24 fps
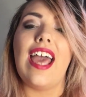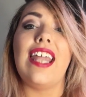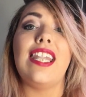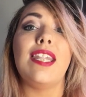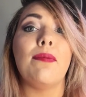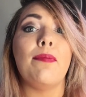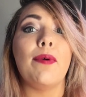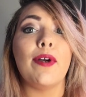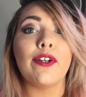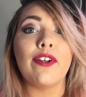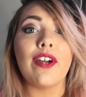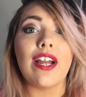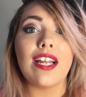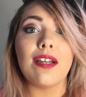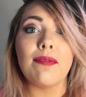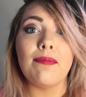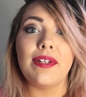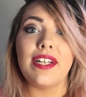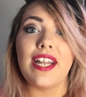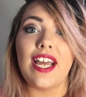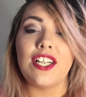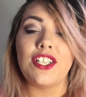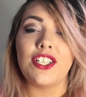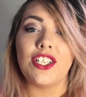And the book
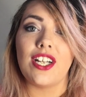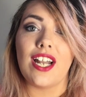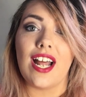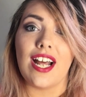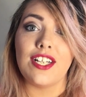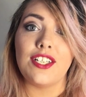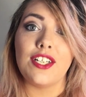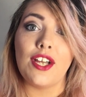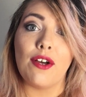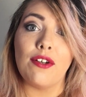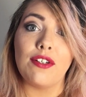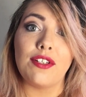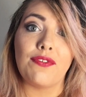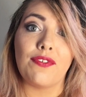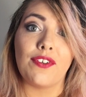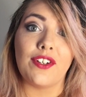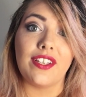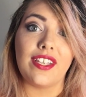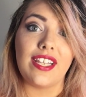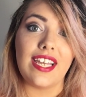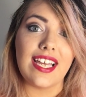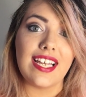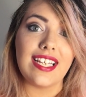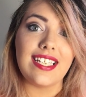recommendation I chose for
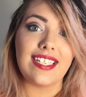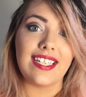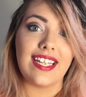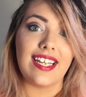this